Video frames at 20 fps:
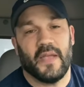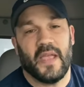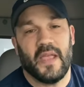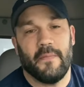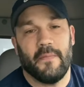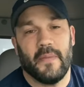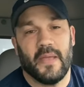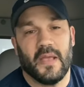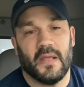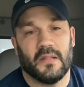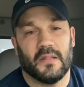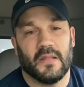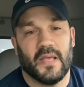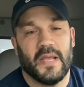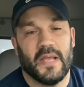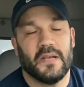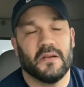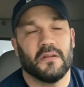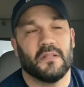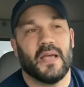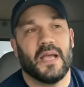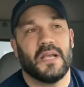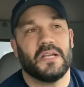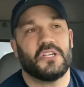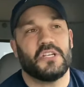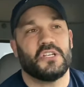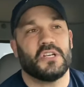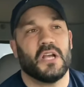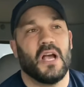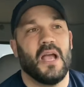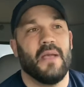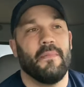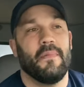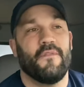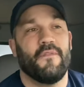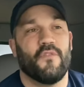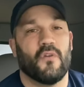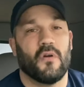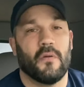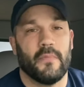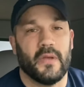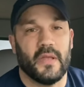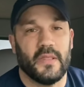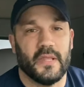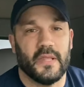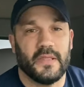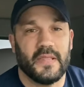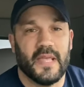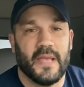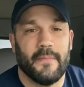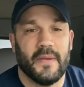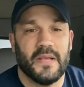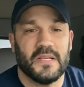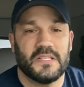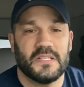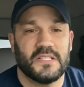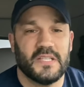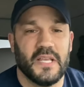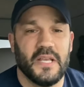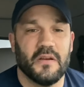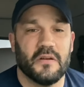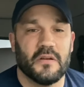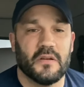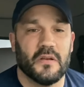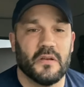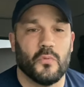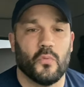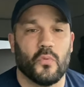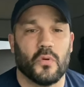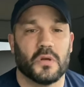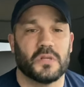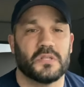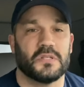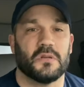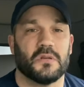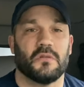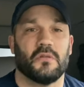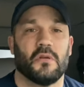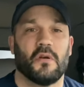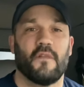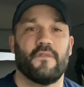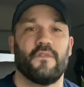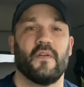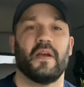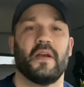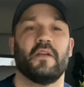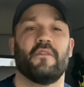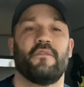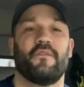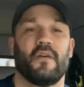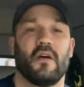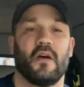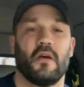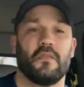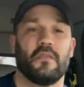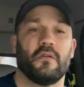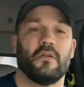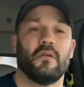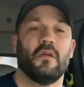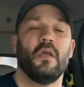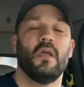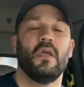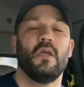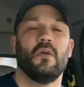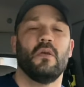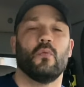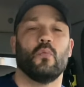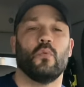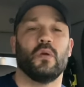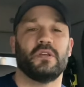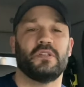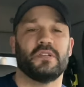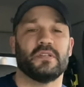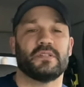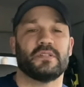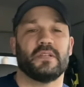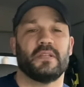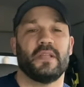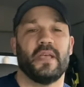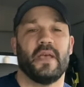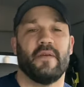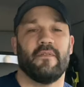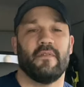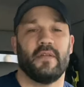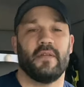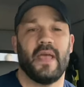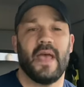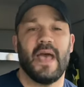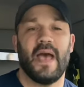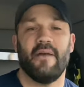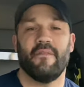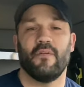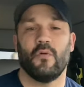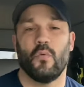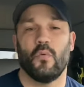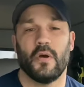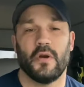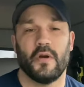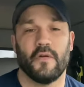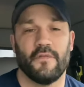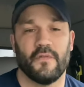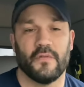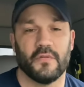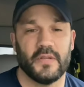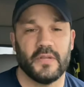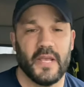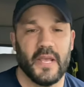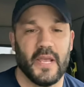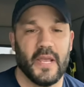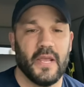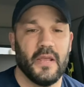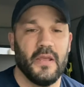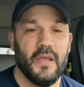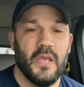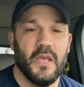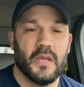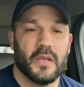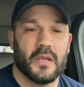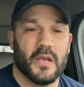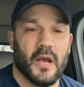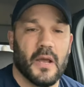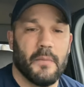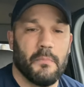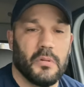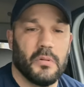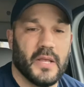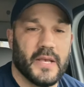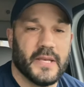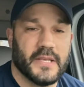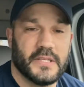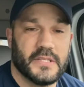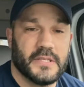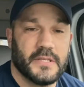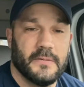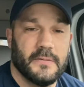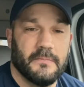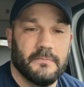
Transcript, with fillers: Amen. Let your light shine before men that they may see your good works and glorify your Father which is in heaven. Have a wonderful day. God bless.